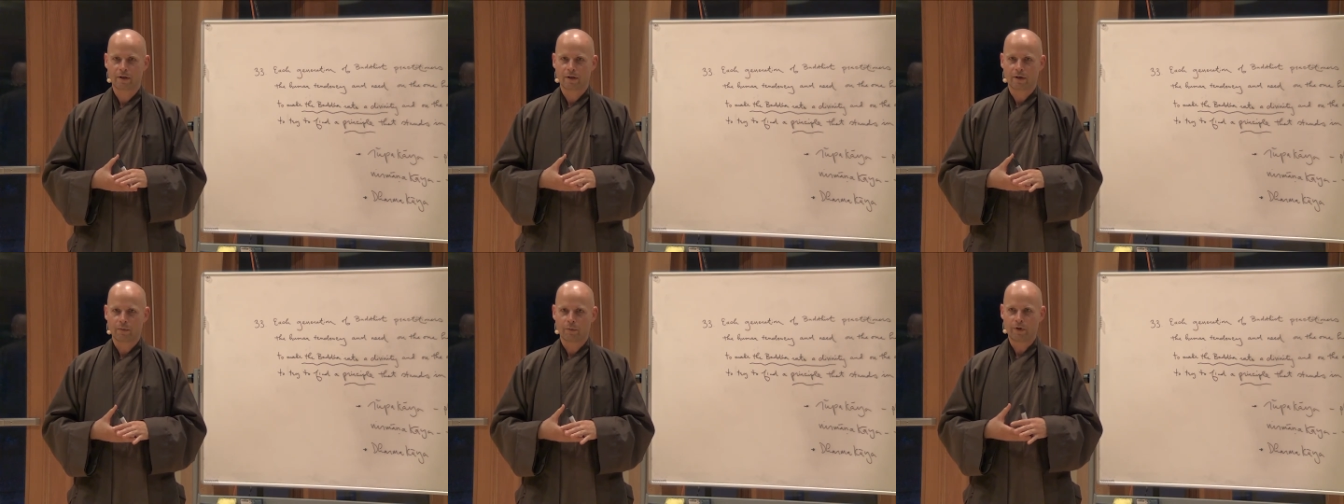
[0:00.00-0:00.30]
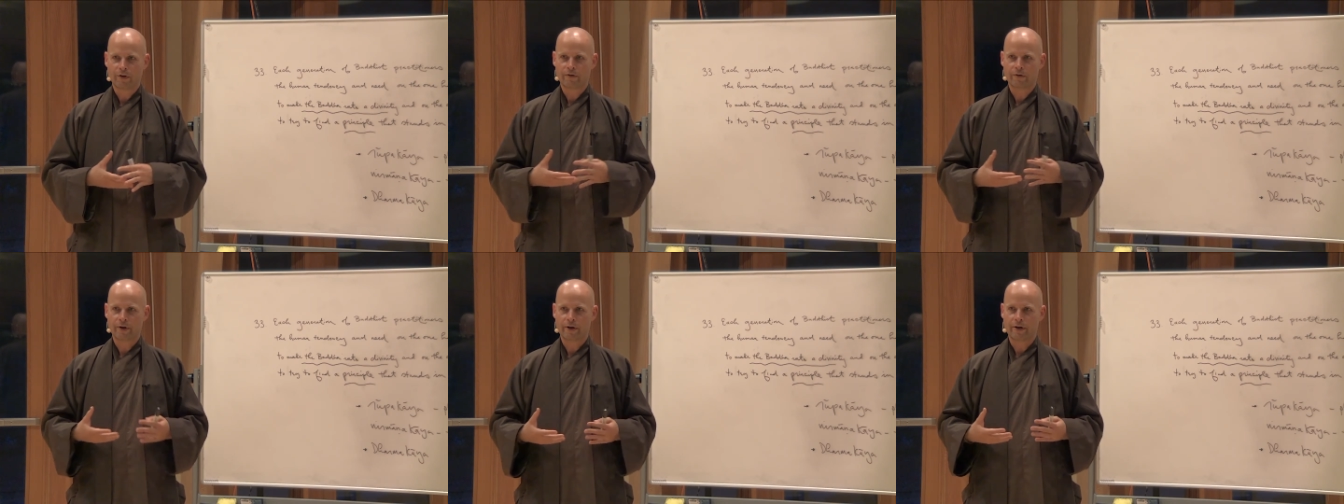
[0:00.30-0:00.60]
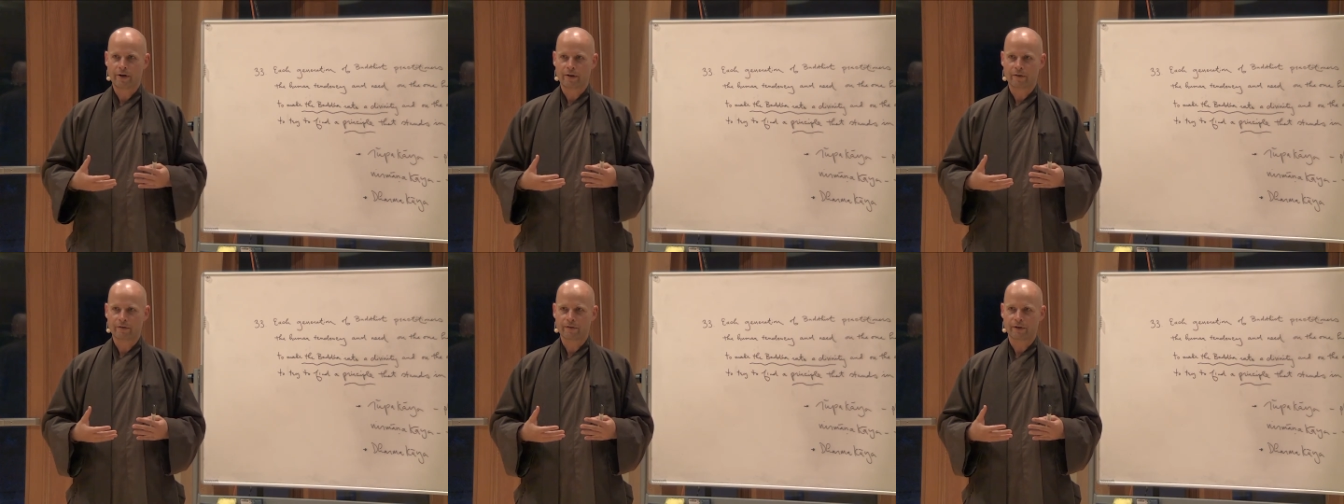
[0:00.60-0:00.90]
we train
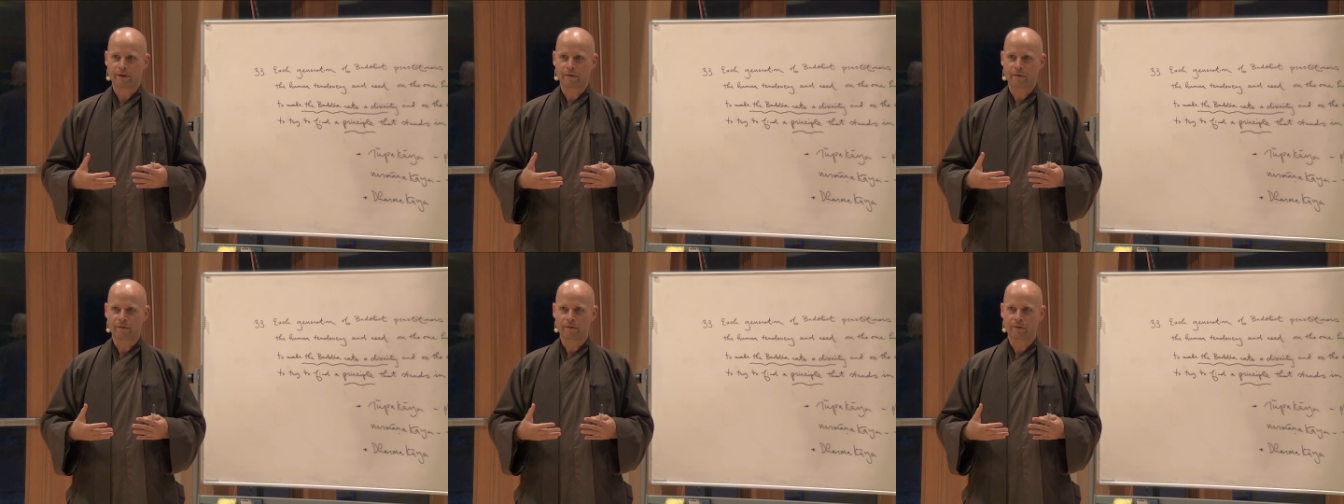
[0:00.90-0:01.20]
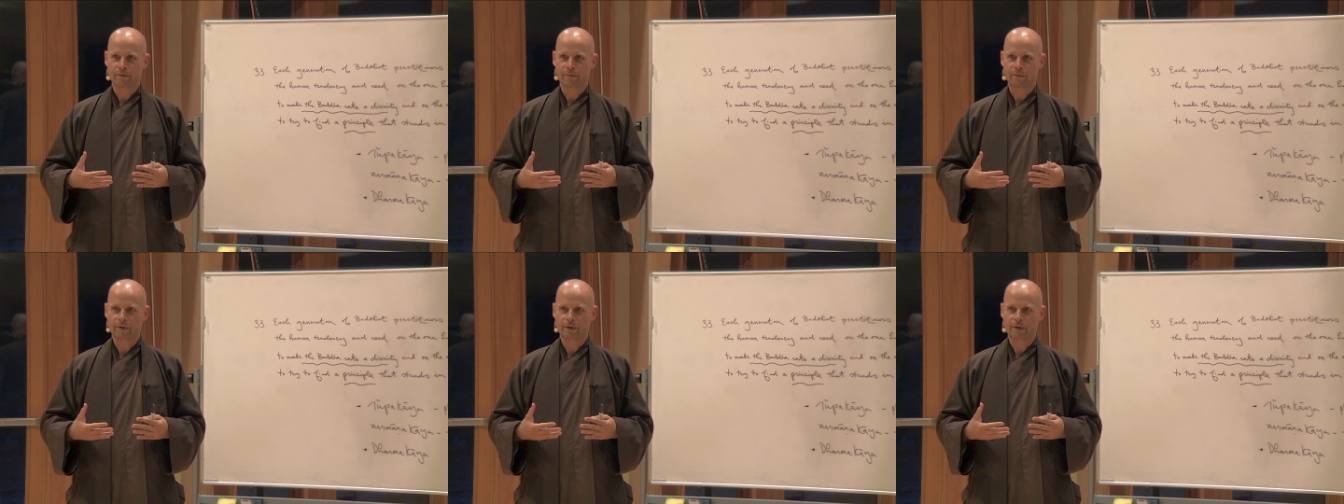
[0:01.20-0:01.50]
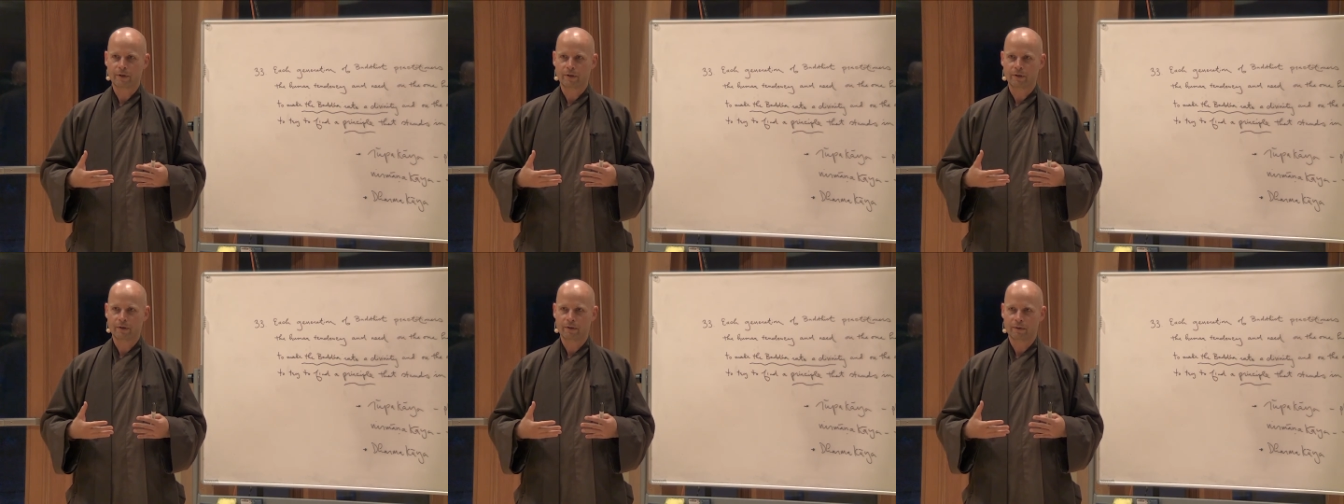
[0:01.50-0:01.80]
ourselves to
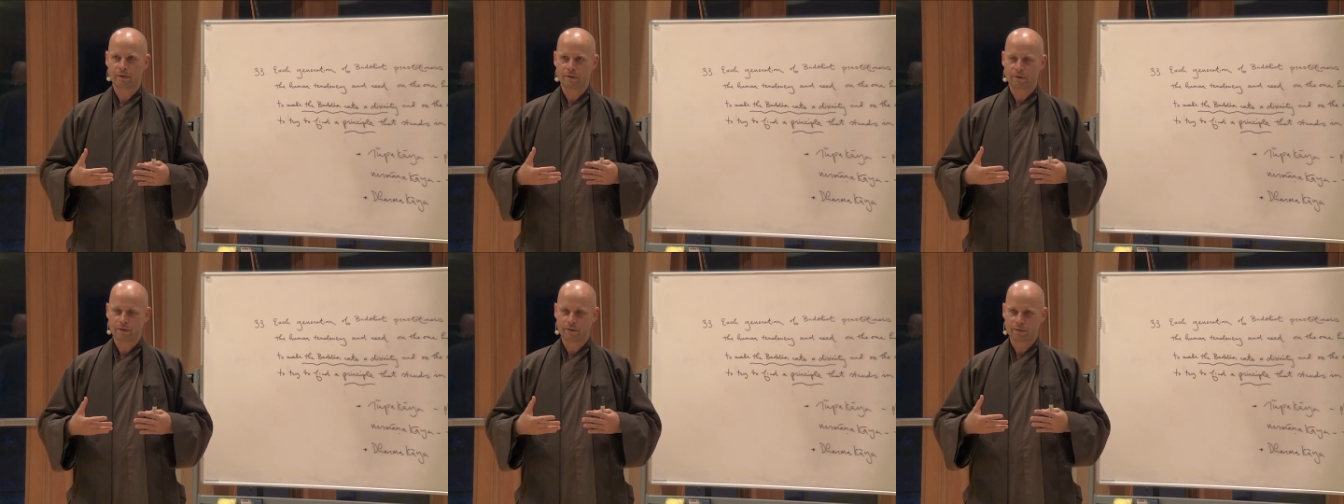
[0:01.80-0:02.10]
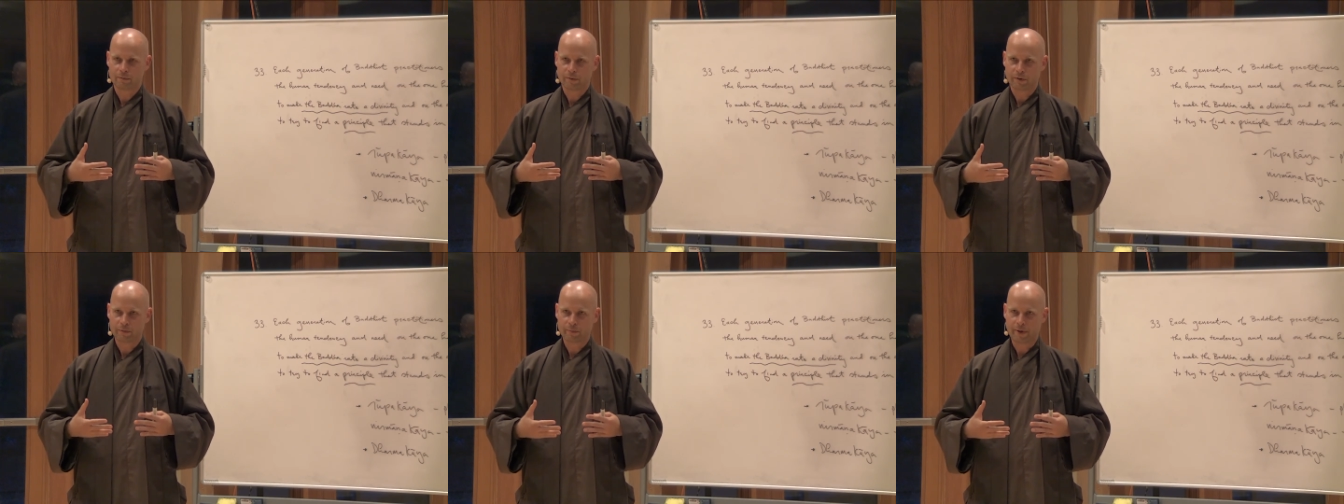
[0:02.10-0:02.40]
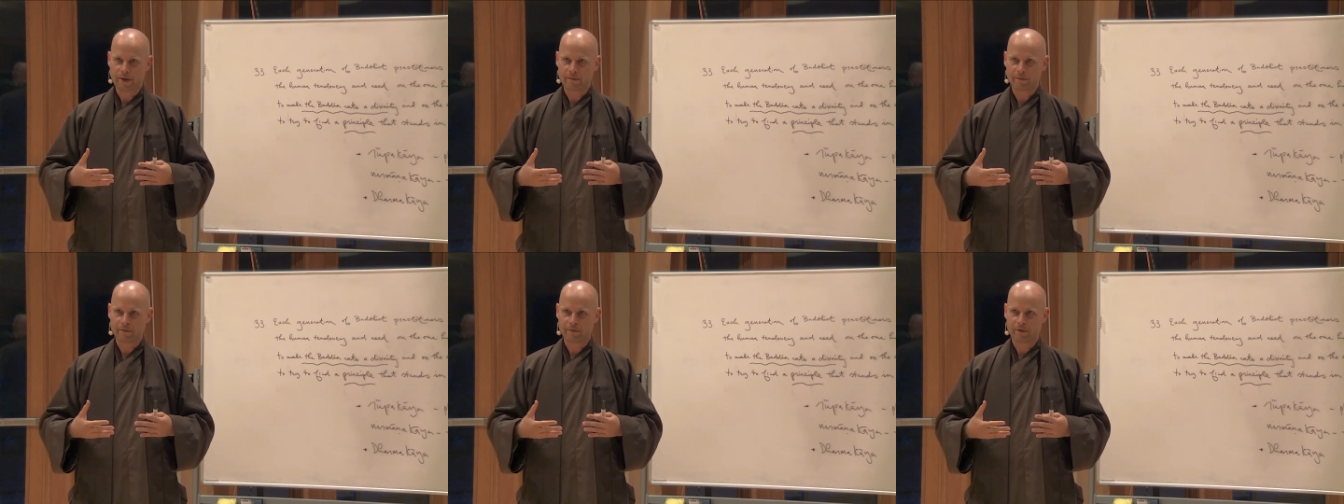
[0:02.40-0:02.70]
be
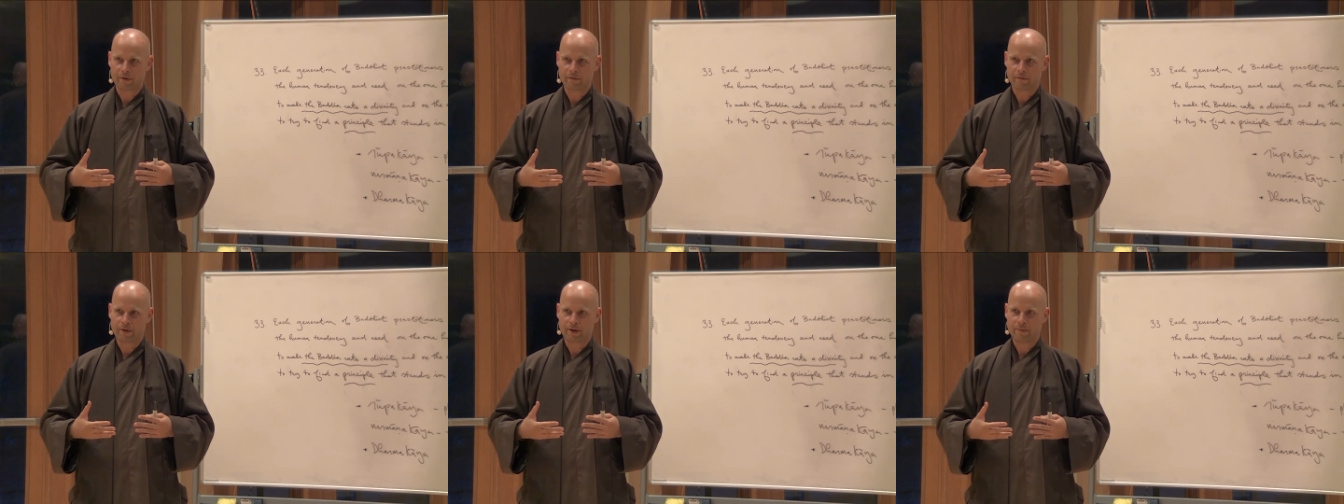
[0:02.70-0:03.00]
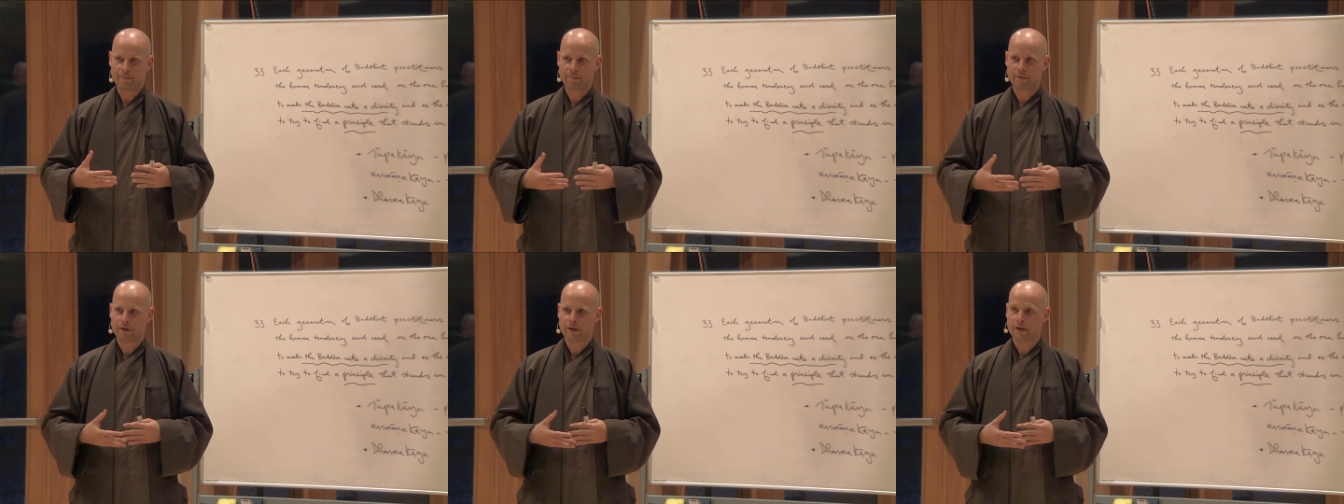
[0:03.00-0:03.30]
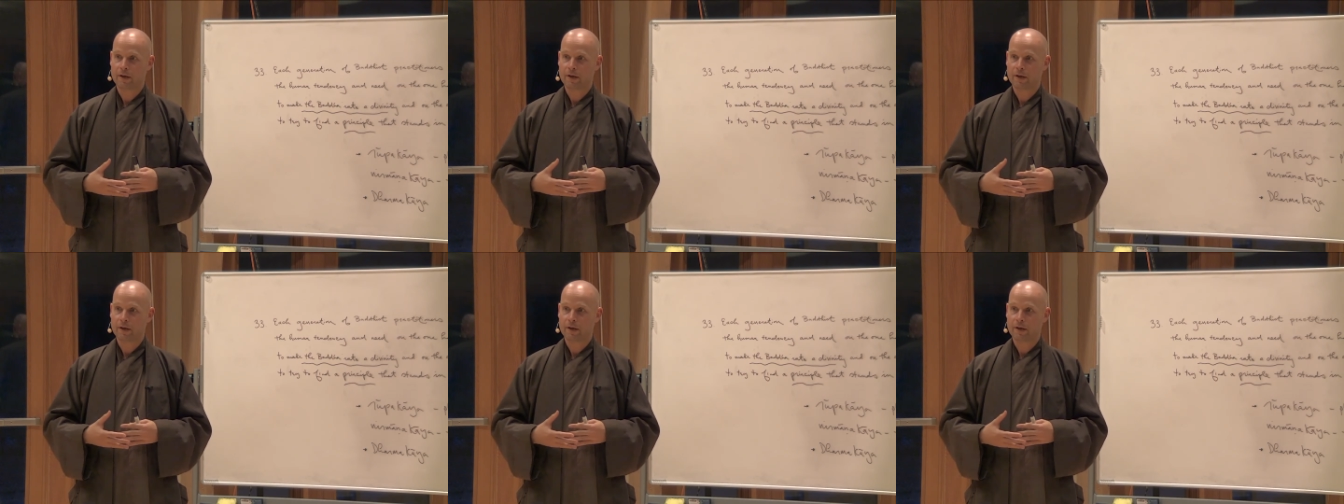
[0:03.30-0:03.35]
respectful of them,